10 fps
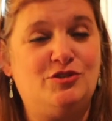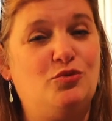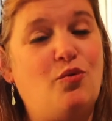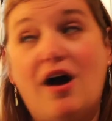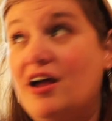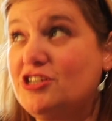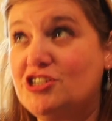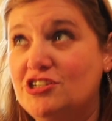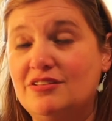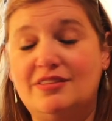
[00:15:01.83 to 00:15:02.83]
to
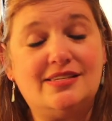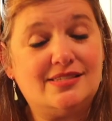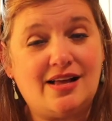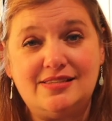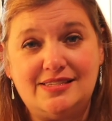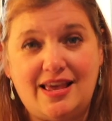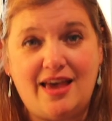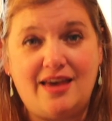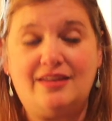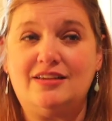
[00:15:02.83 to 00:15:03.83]
watch the
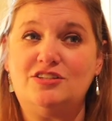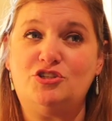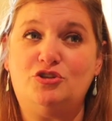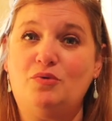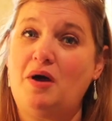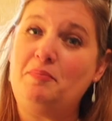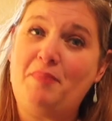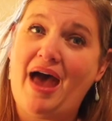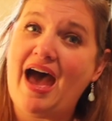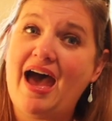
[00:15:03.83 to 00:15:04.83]
sunset and to
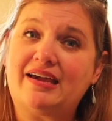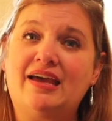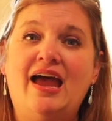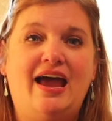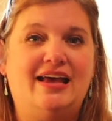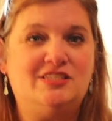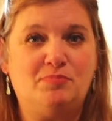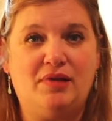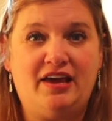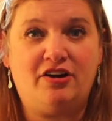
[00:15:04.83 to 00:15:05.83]
unpack and to
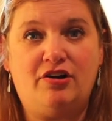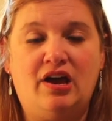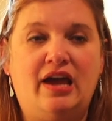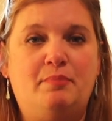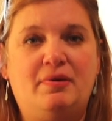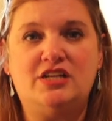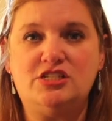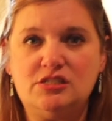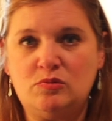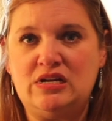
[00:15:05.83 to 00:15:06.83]
plan our night. But I
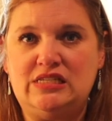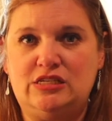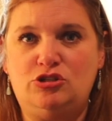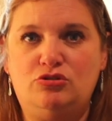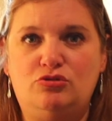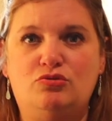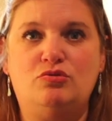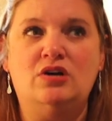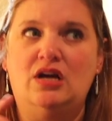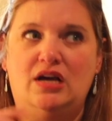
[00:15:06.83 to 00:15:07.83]
just wanted to
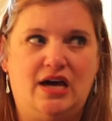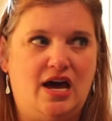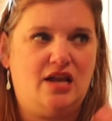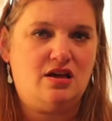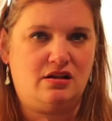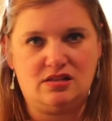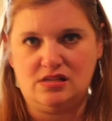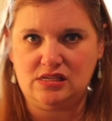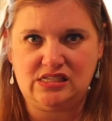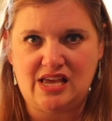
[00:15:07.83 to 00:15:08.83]
kind of
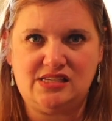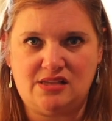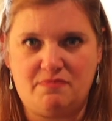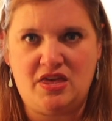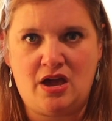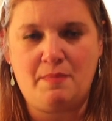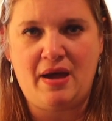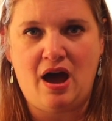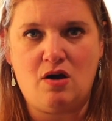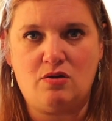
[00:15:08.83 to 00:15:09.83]
say something
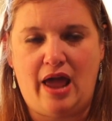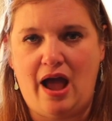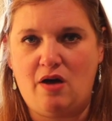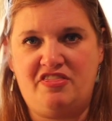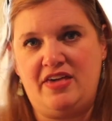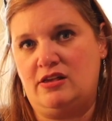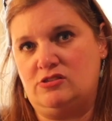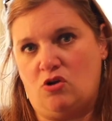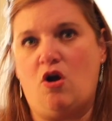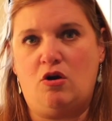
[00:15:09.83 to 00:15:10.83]
about how things
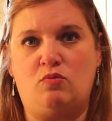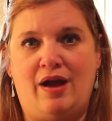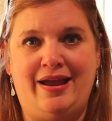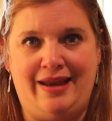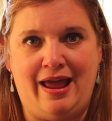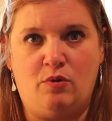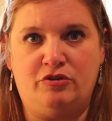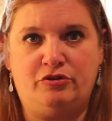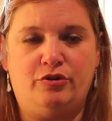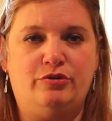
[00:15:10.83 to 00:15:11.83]
are right now
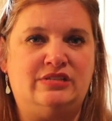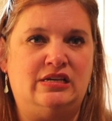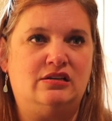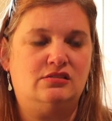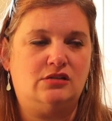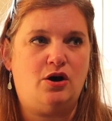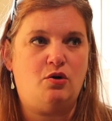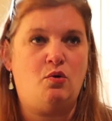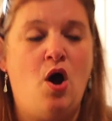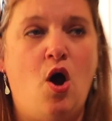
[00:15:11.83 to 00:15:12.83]
with cruising. So